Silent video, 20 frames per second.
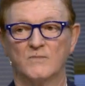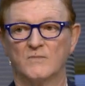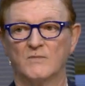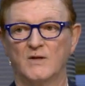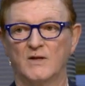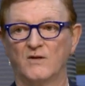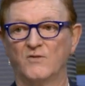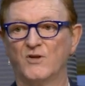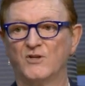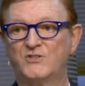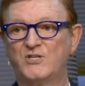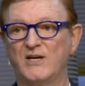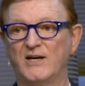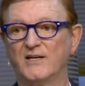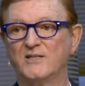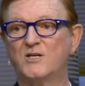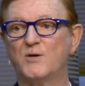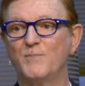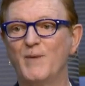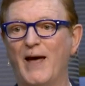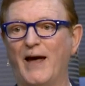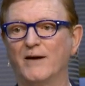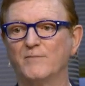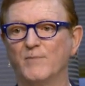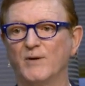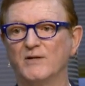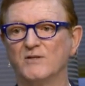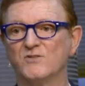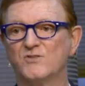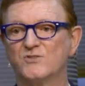In the Ten
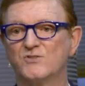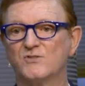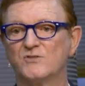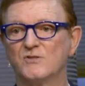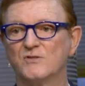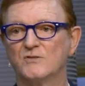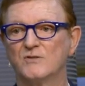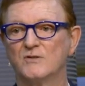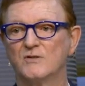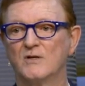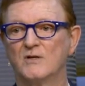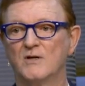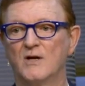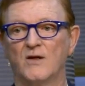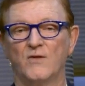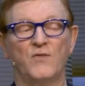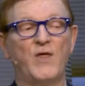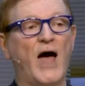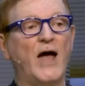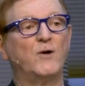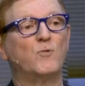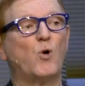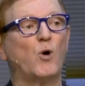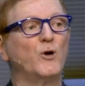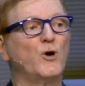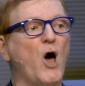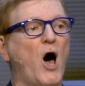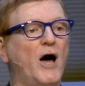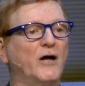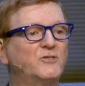Commandments, they were
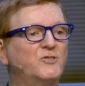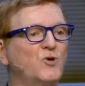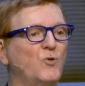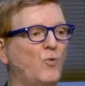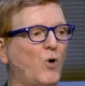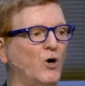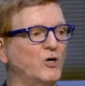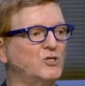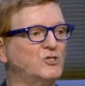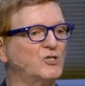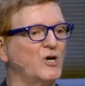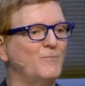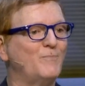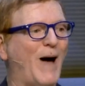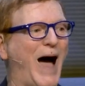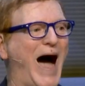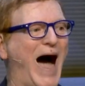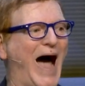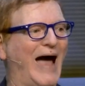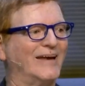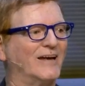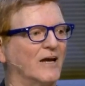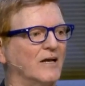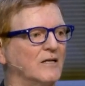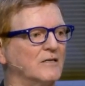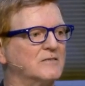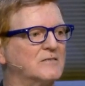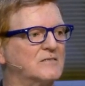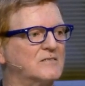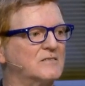not to worship
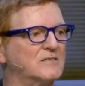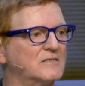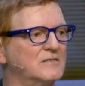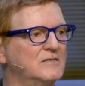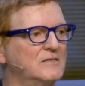idols,